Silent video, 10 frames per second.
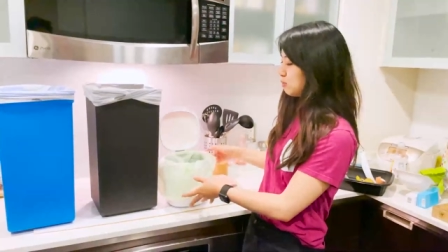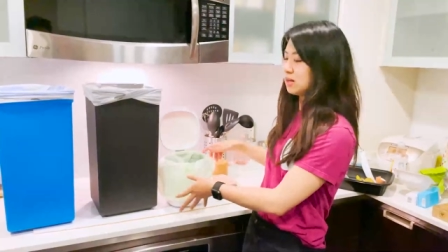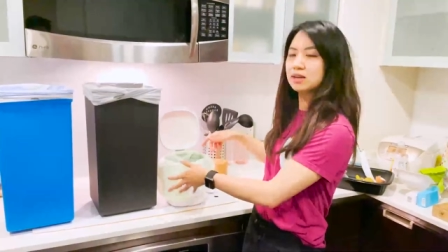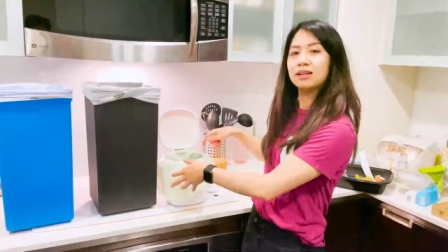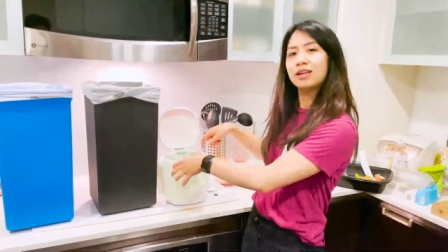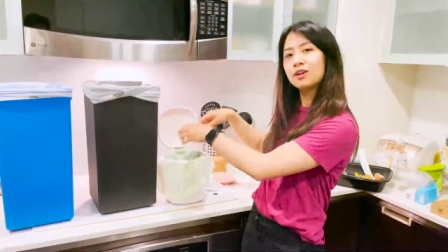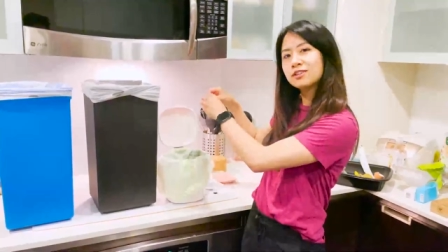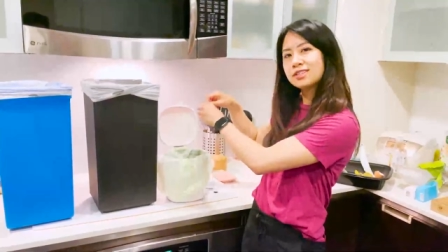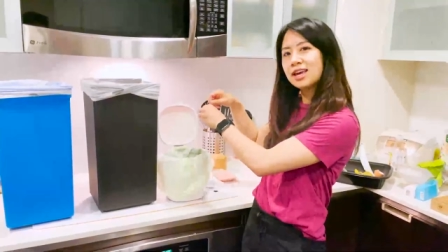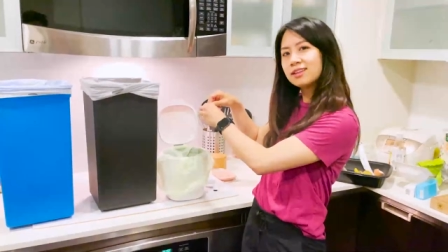bin. I
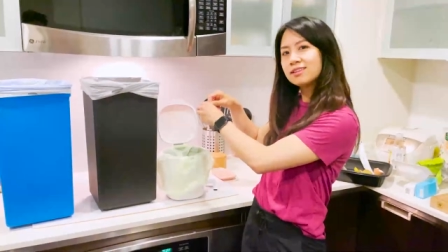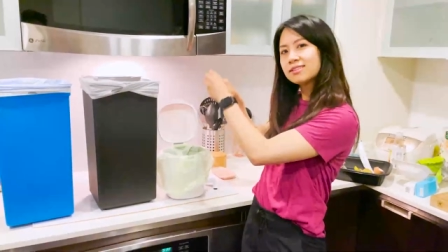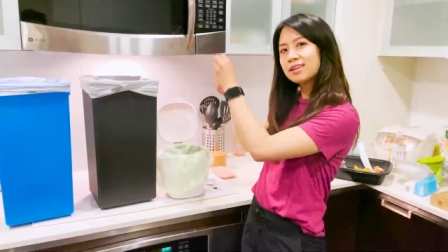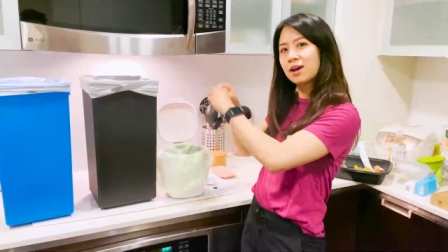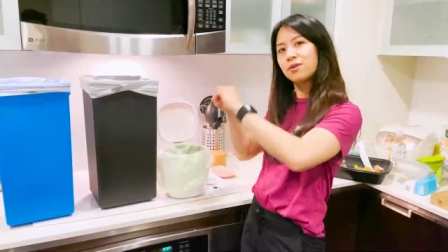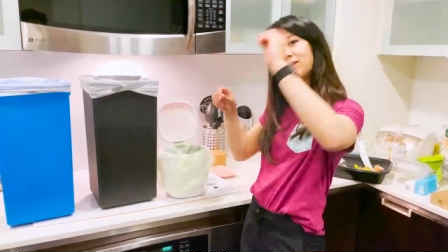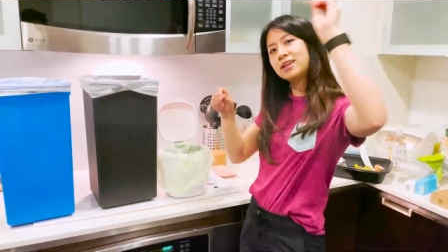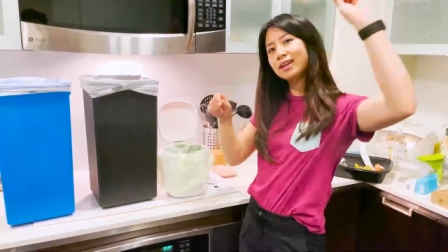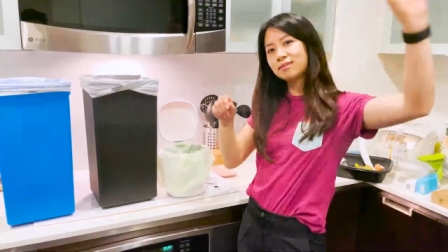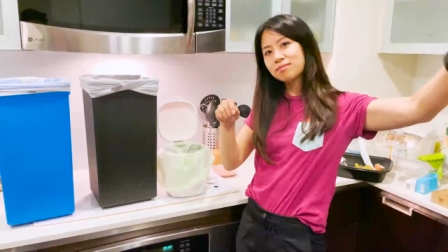literally take this out
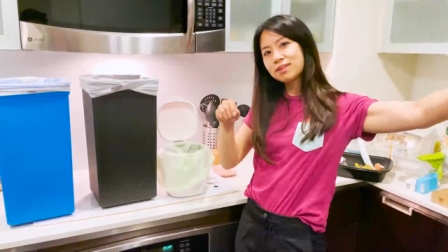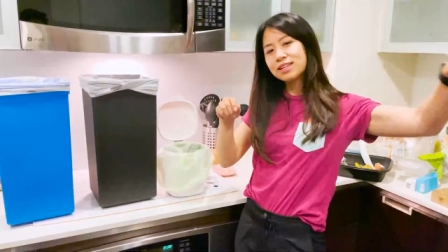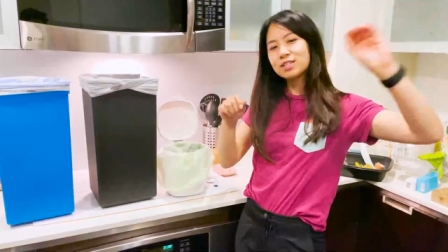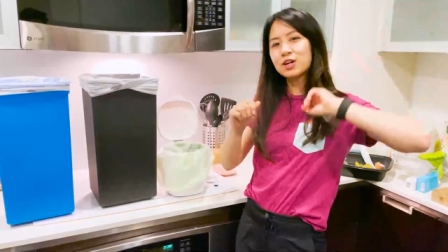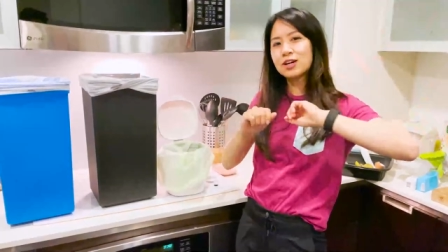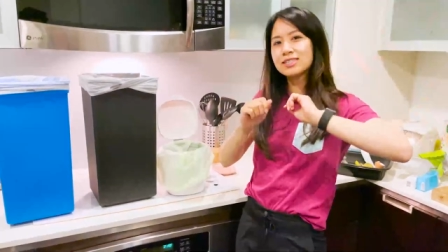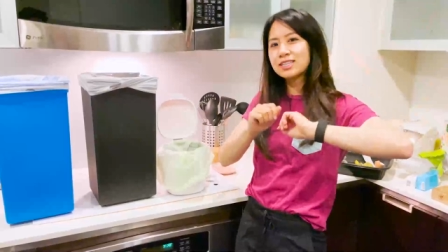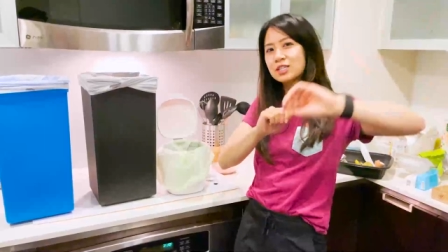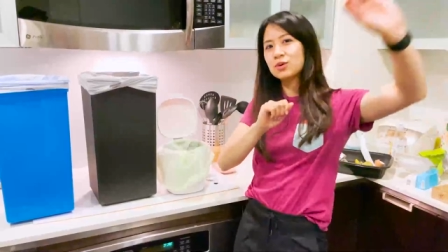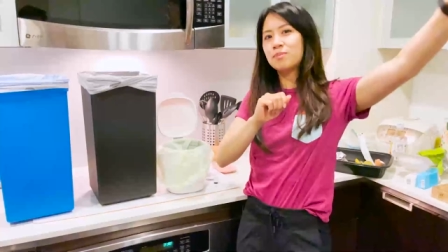and I toss
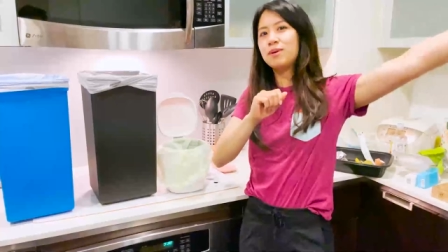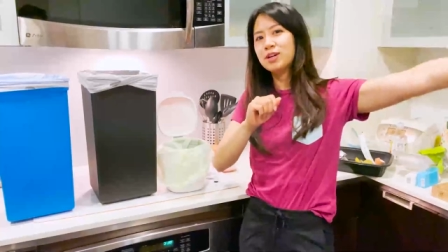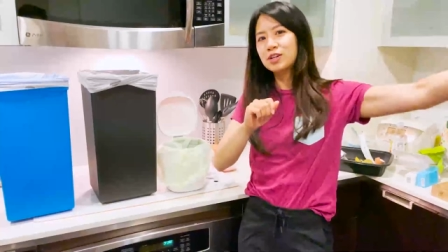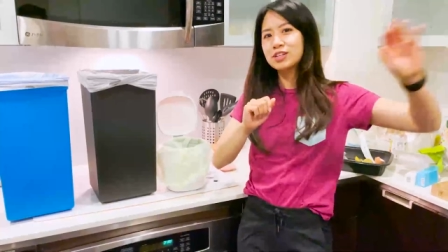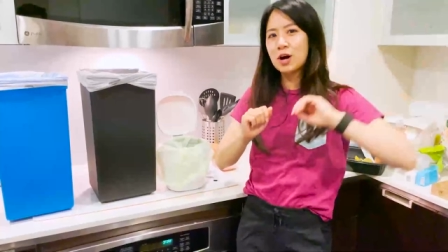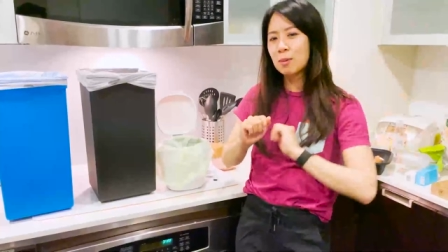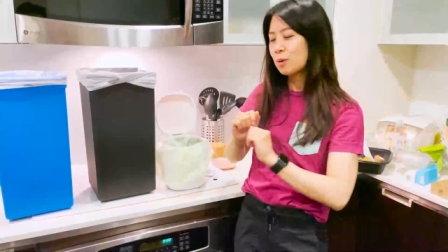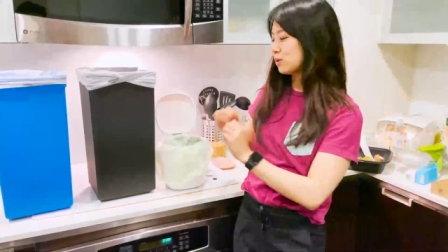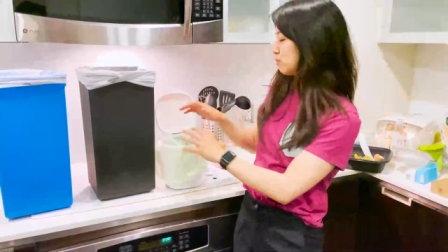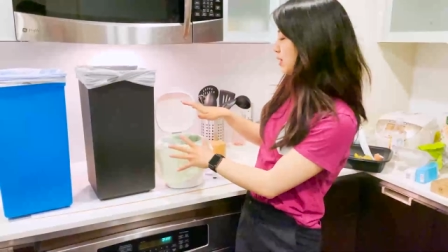it into a bigger compost